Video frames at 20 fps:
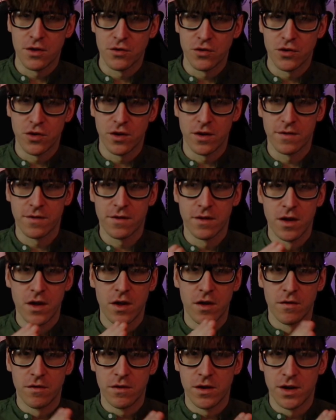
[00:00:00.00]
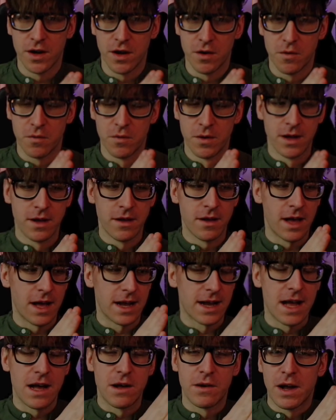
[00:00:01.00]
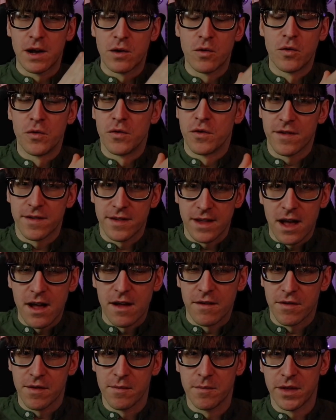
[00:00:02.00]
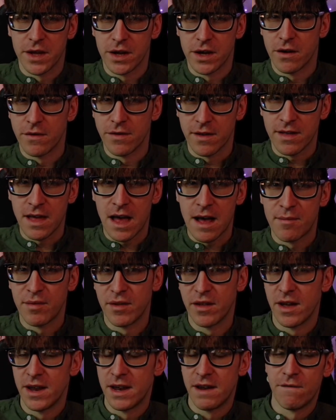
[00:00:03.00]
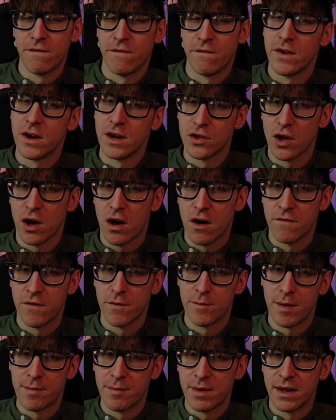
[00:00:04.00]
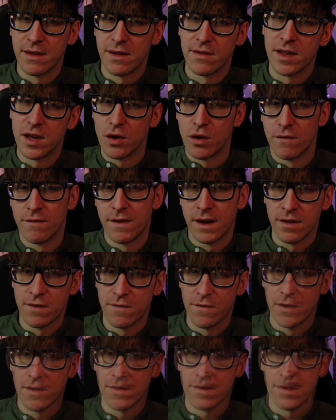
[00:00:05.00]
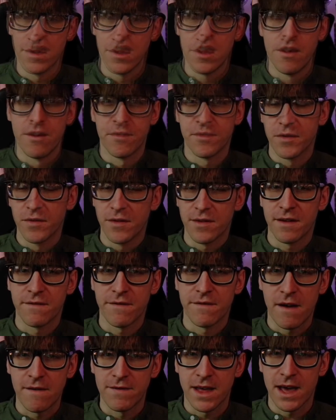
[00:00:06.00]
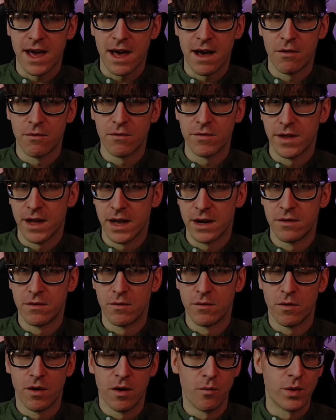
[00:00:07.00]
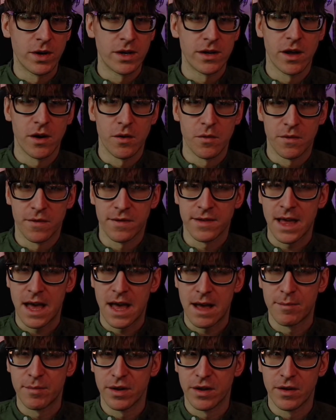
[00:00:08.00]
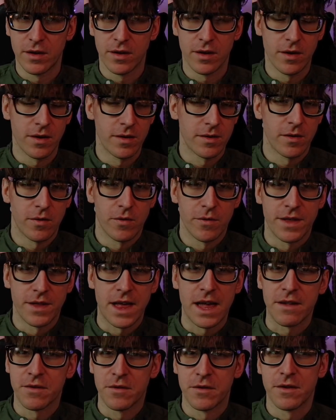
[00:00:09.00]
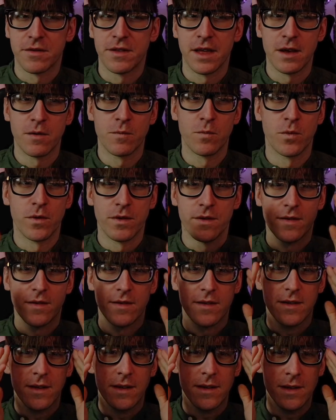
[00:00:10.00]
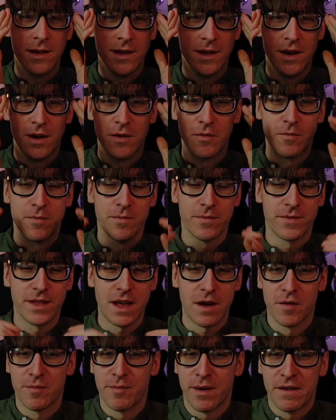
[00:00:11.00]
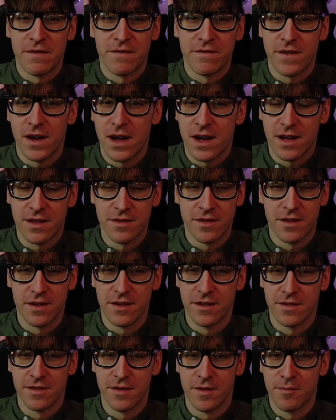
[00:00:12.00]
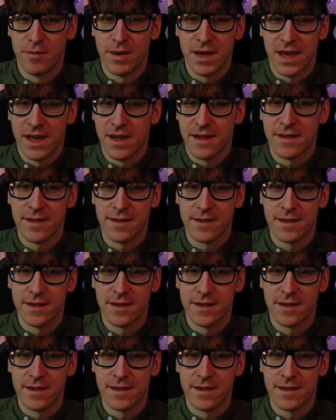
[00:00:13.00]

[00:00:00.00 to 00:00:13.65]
just, you know, I couldn't start something on the tablet and then finish it off on my PC or vice versa. As soon as I found that out, then a Windows tablet or that sort of thing was, you know, that was by far the biggest